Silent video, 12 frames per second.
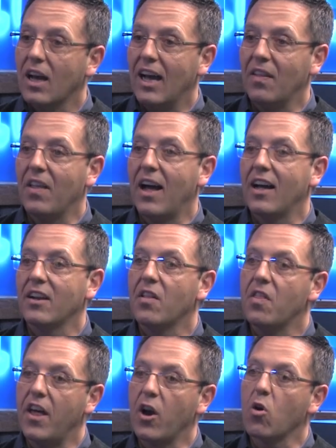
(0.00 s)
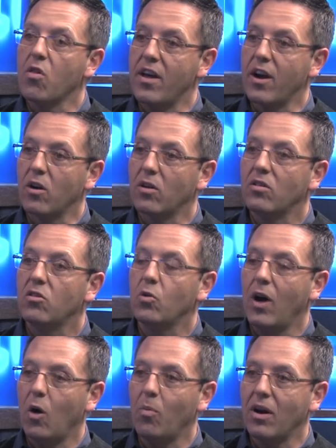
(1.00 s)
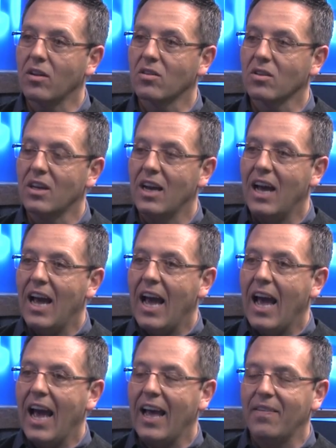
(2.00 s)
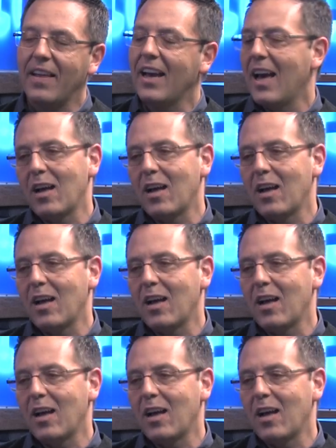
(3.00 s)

and that they are there to help us. And they